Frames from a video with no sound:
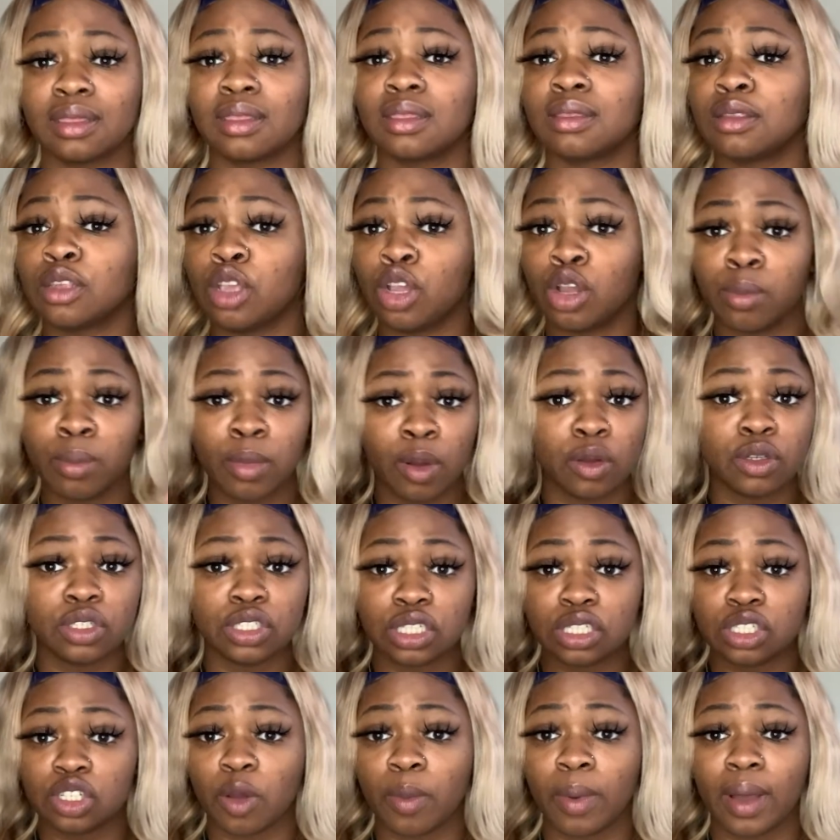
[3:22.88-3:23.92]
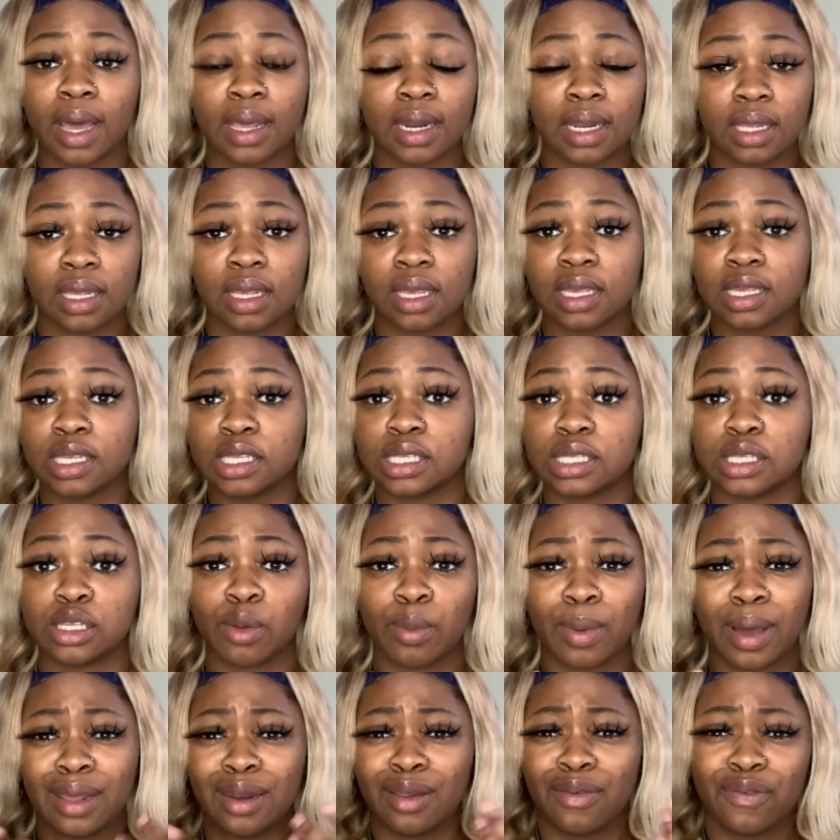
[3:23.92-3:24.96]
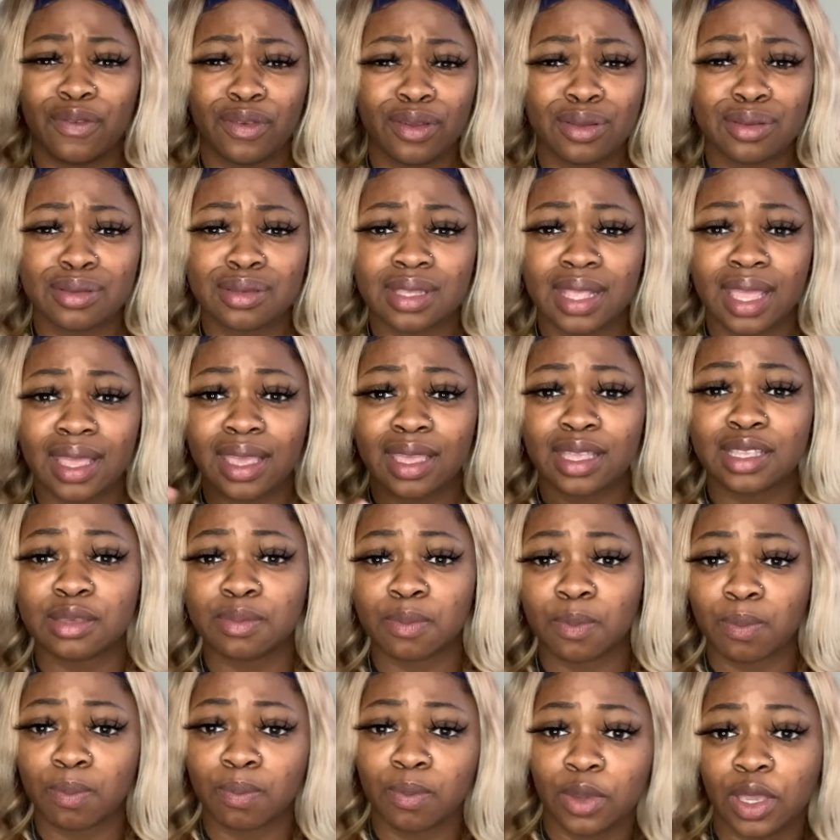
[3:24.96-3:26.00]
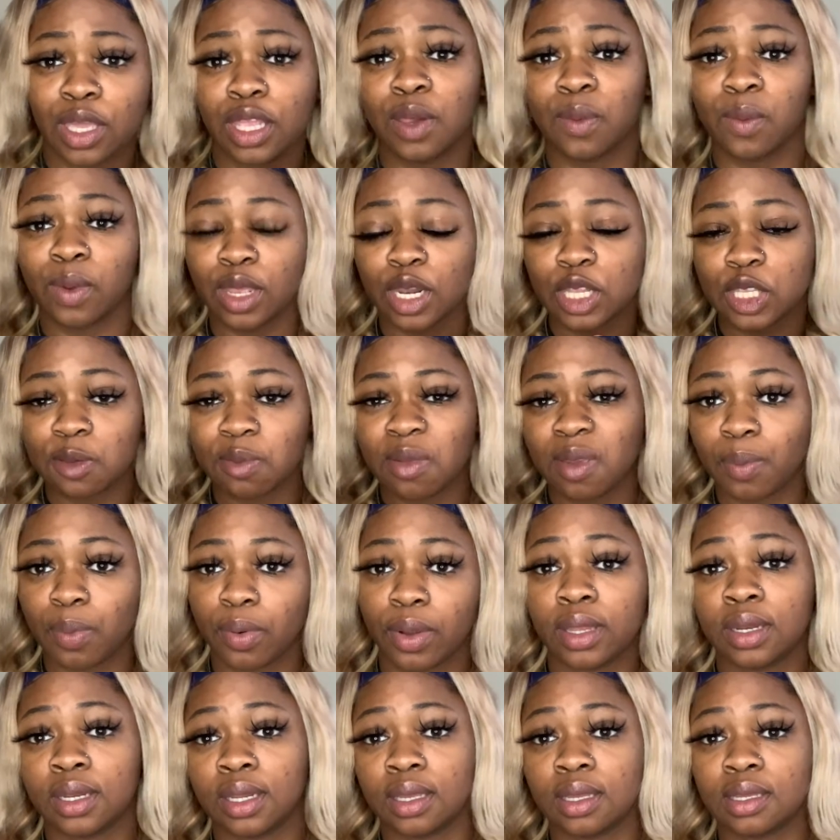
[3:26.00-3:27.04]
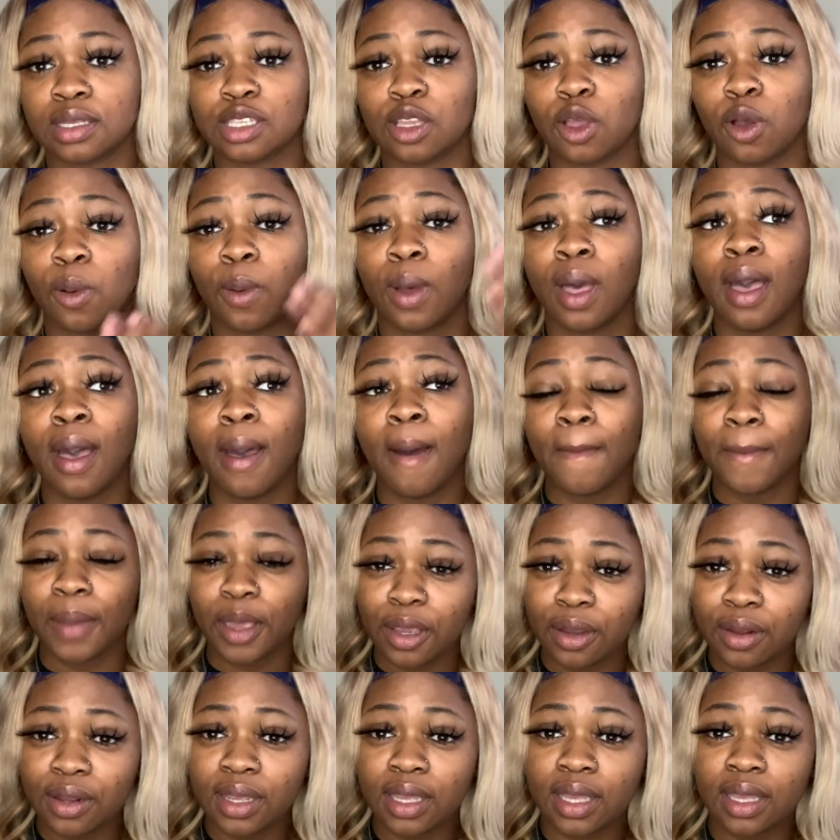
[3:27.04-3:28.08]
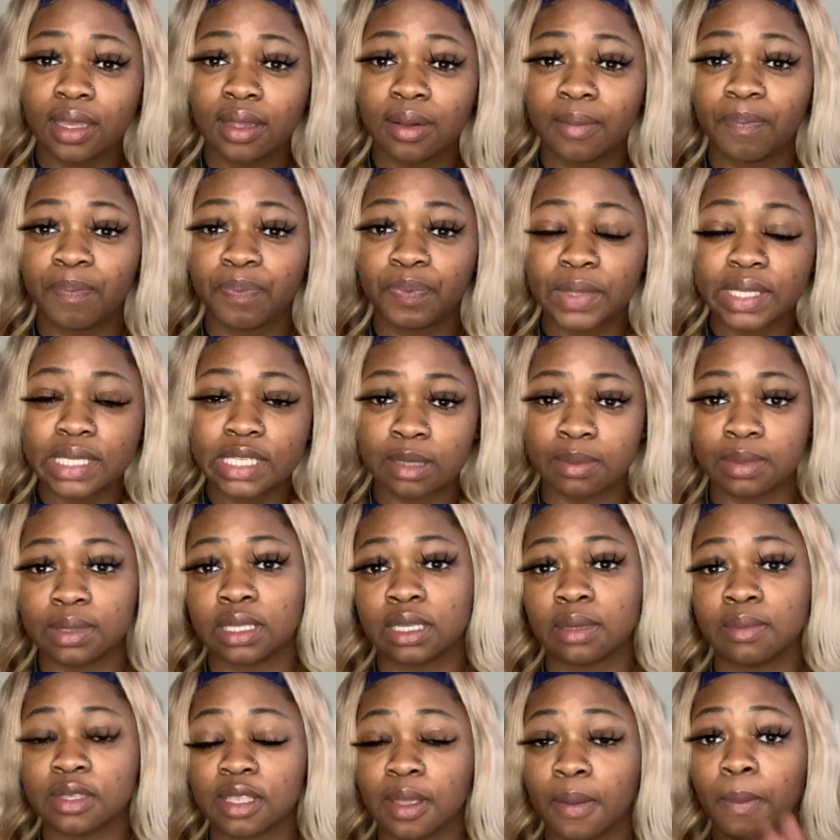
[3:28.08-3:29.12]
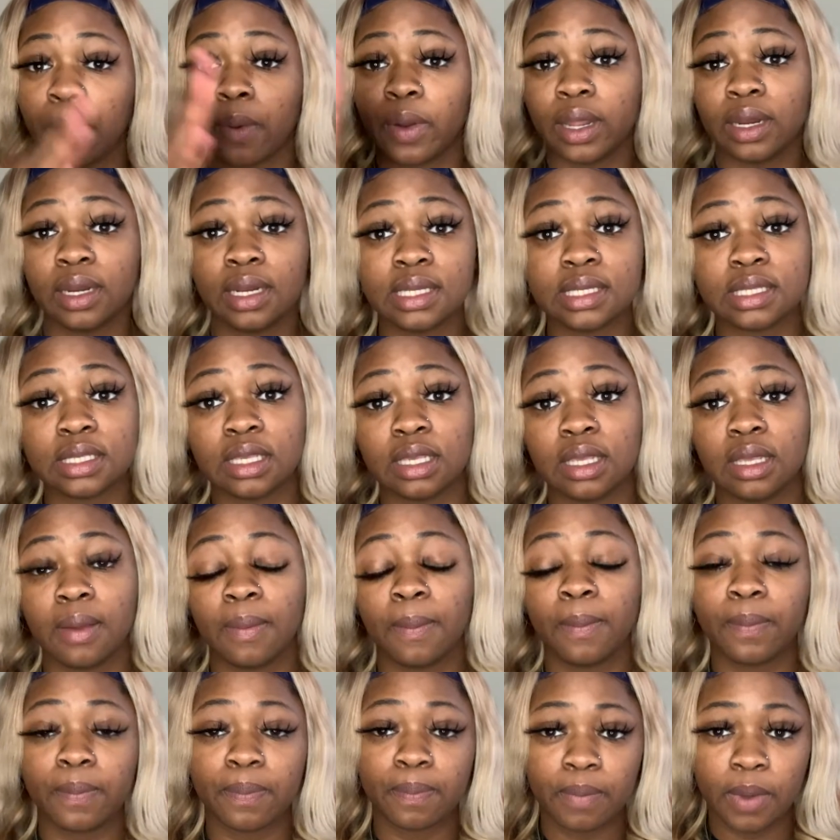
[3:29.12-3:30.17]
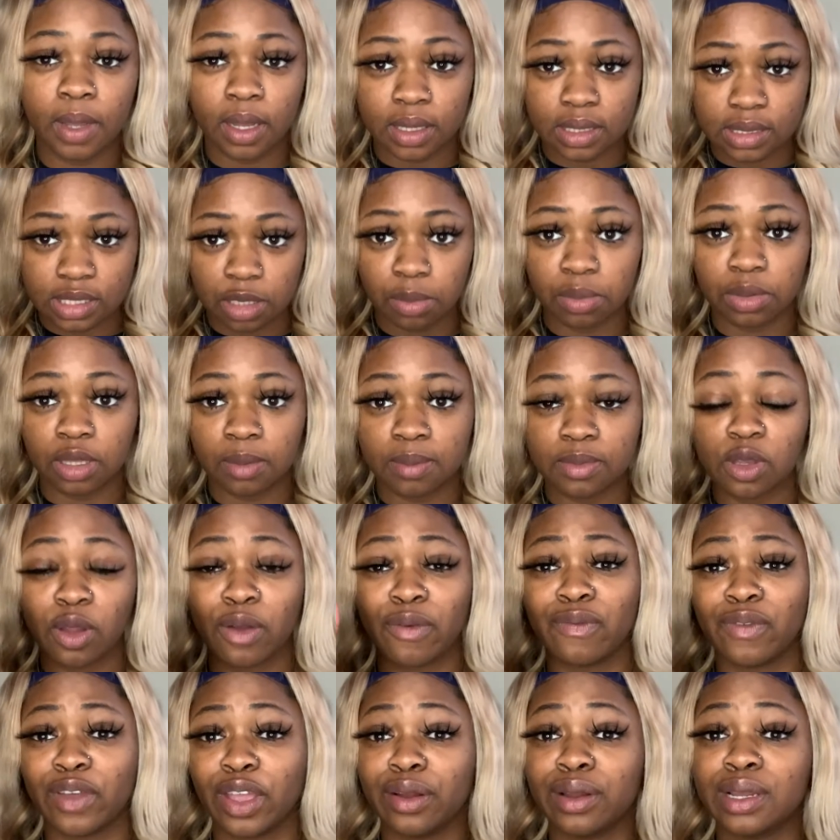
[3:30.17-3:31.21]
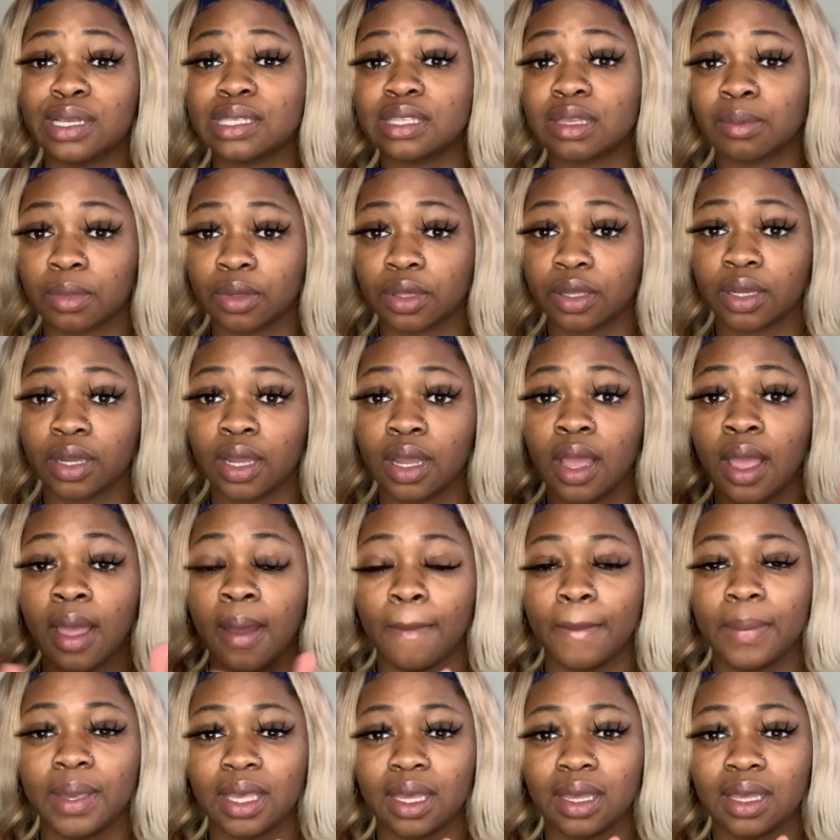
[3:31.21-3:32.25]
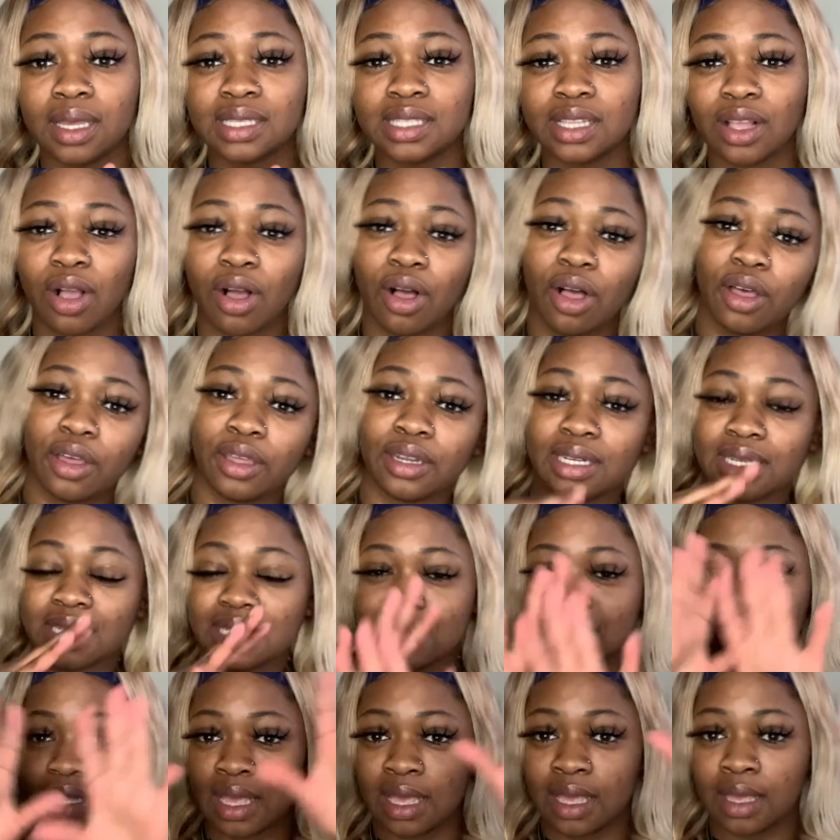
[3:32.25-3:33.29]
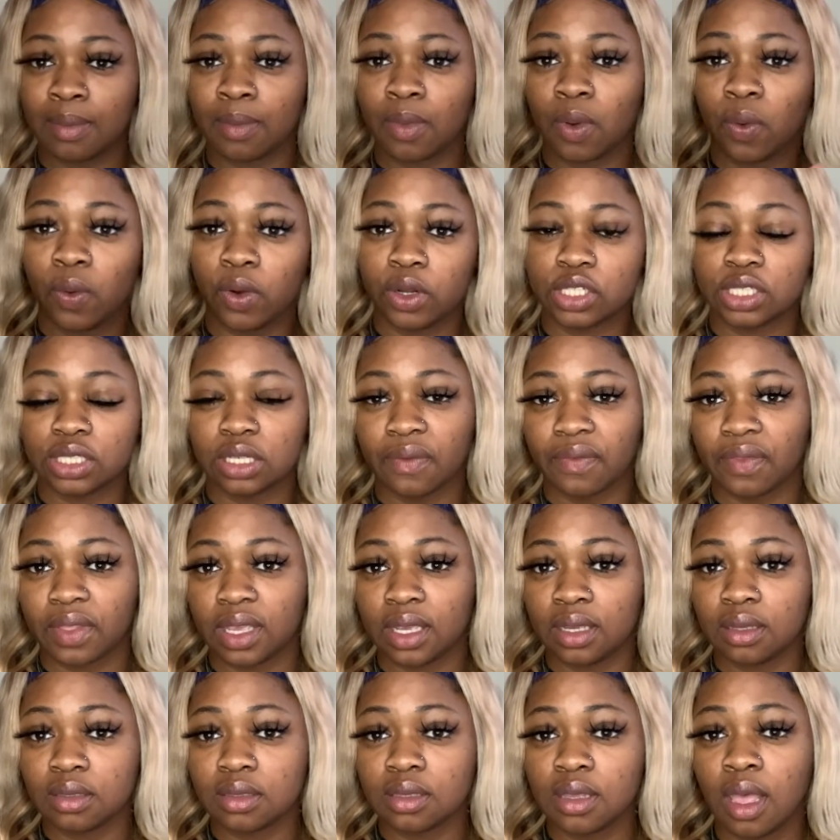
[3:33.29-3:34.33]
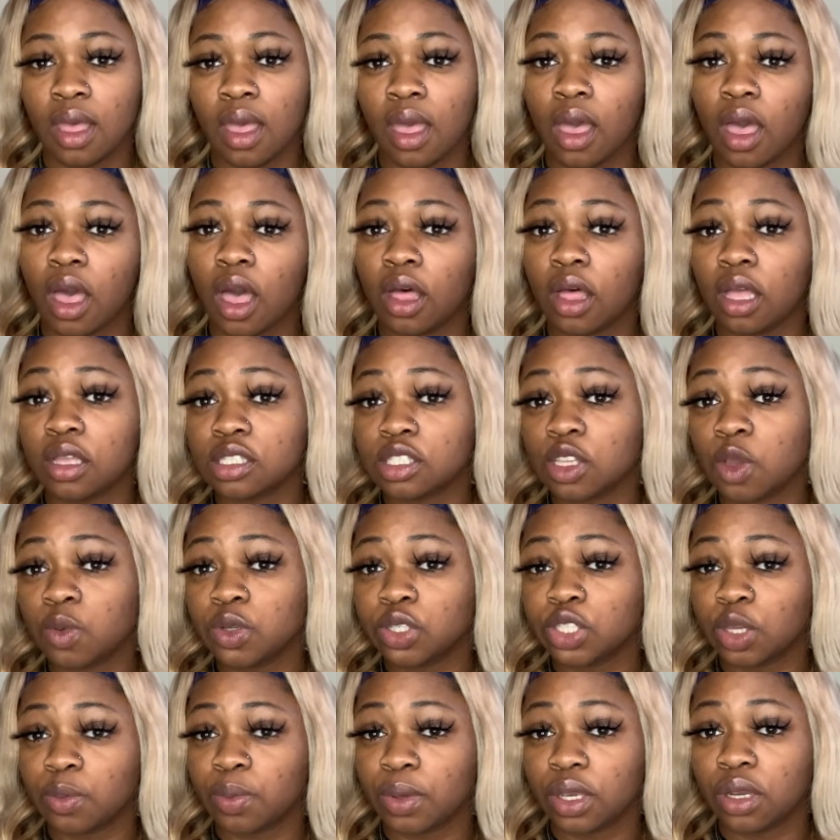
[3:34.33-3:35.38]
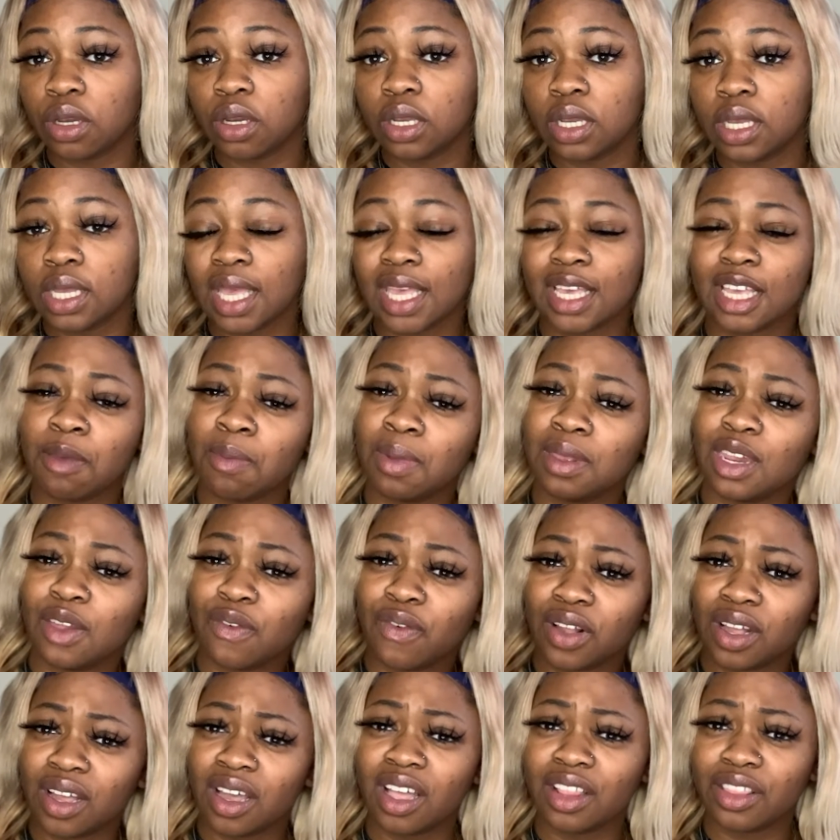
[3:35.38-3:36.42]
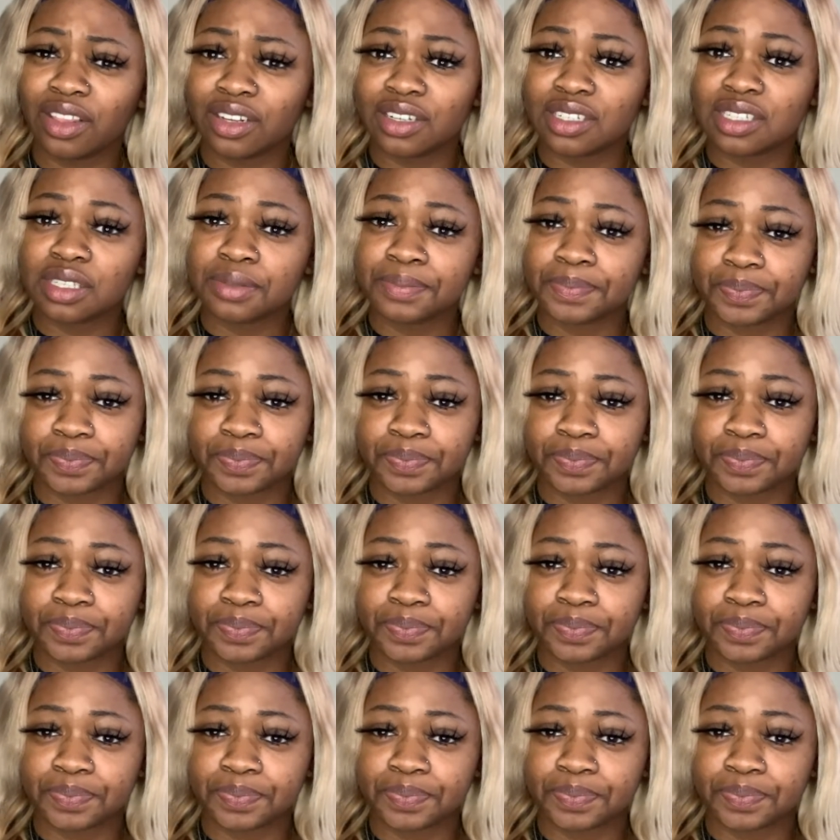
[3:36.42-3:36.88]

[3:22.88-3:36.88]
Your emotions, your body feels like it's getting ready to be pregnant. So period symptoms and pregnancy symptoms are very similar because they're all in the same origin of things. Also with your period, it can be different colors.